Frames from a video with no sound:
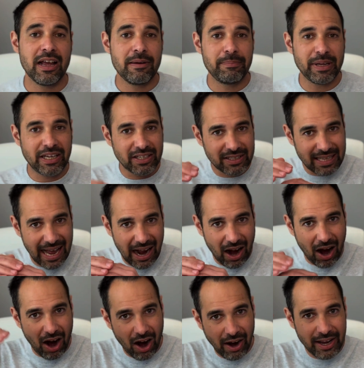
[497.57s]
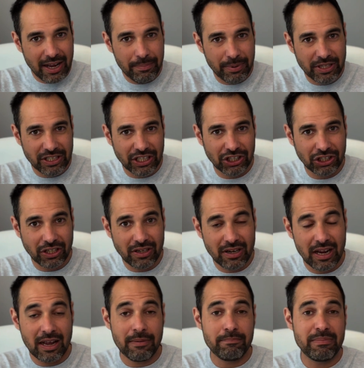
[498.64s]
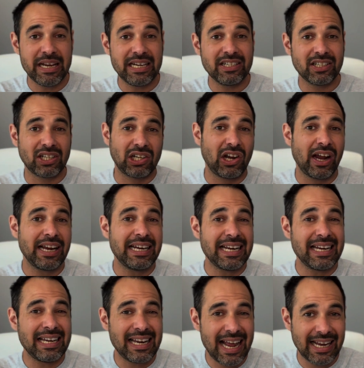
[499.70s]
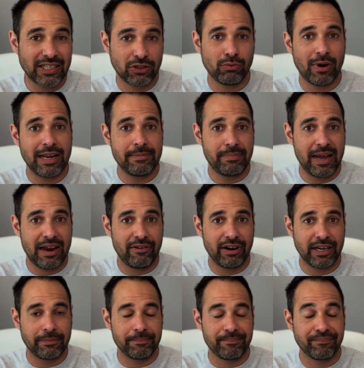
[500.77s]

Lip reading: because that higher position means slightly less weight bearing.